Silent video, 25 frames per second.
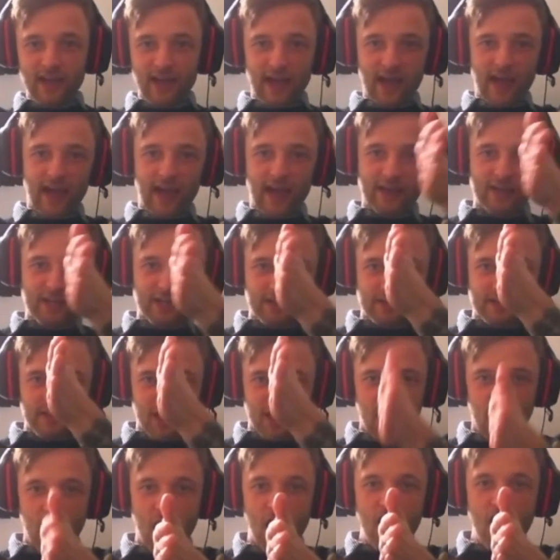Okay. And
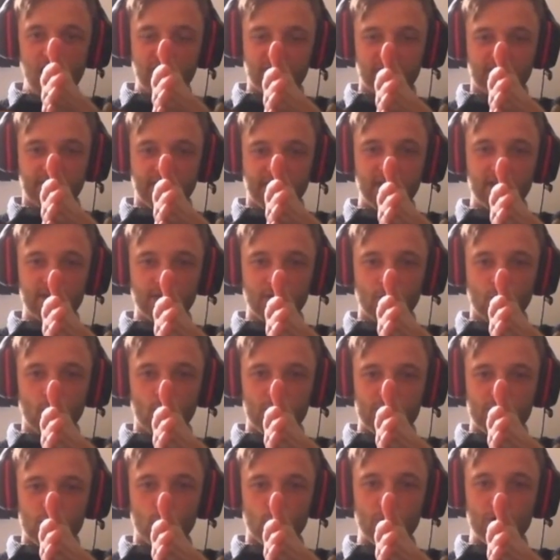half of it
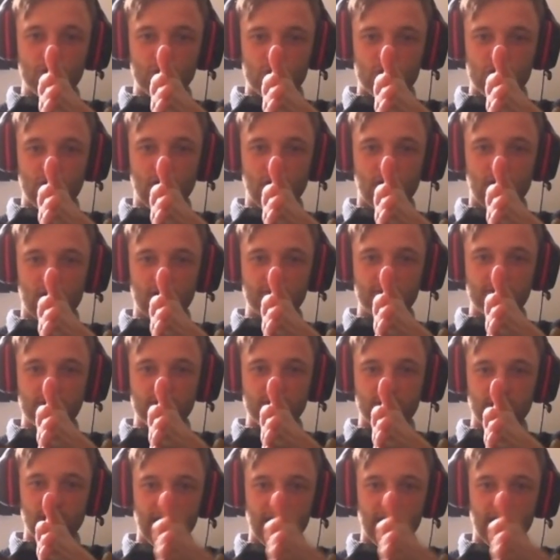was a wooden shaft,